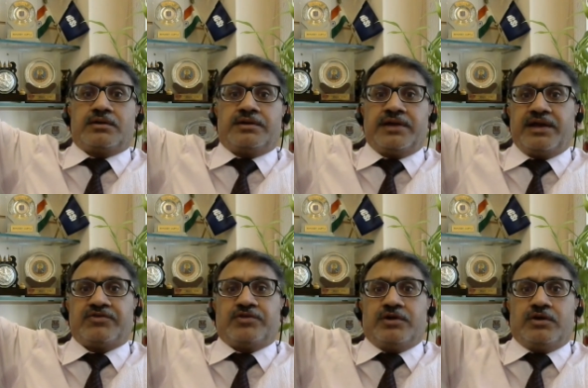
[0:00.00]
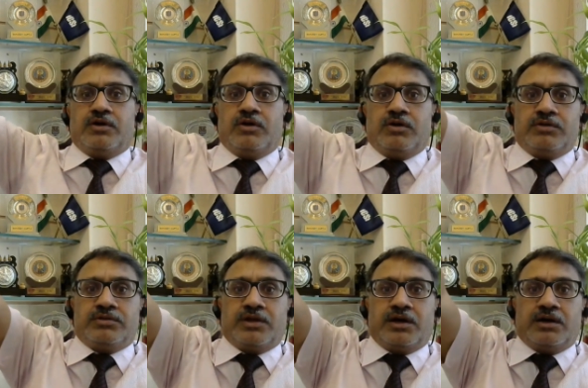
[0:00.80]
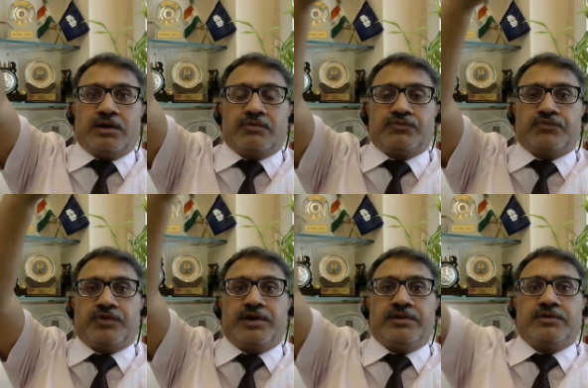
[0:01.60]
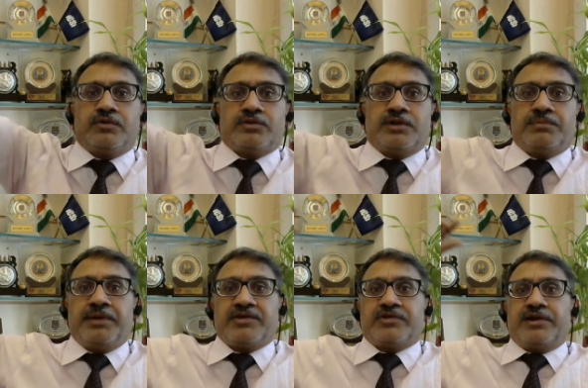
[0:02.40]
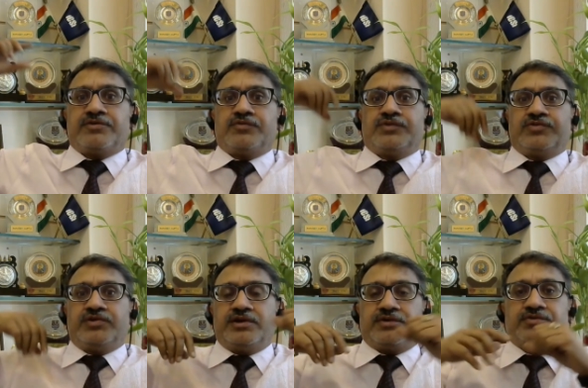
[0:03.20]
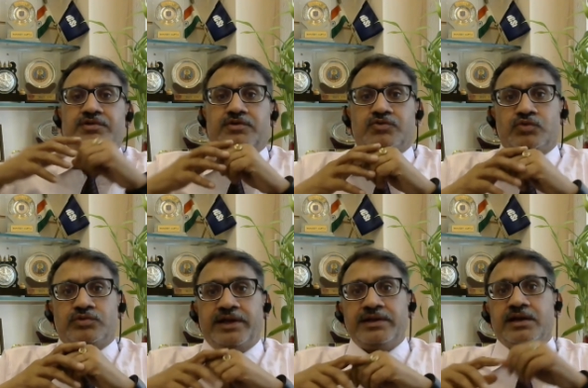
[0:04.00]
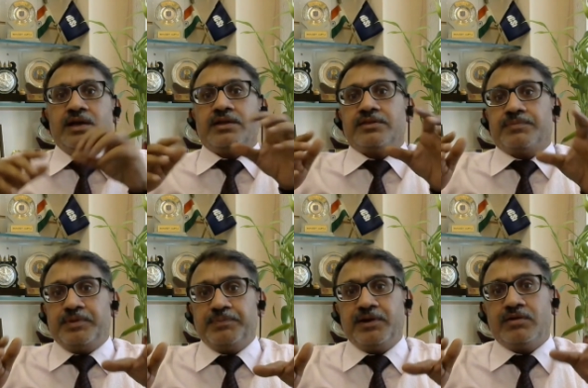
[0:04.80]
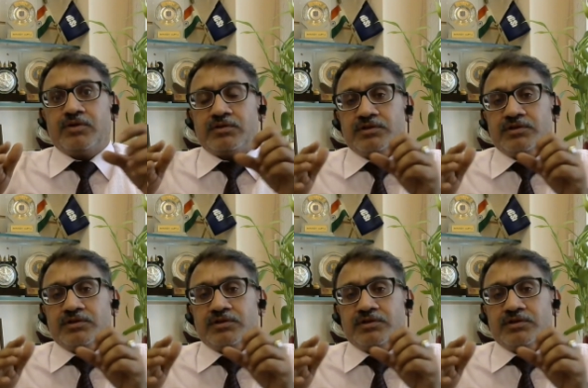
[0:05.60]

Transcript: racks on the front or the back sides of the chairs, so that the people or the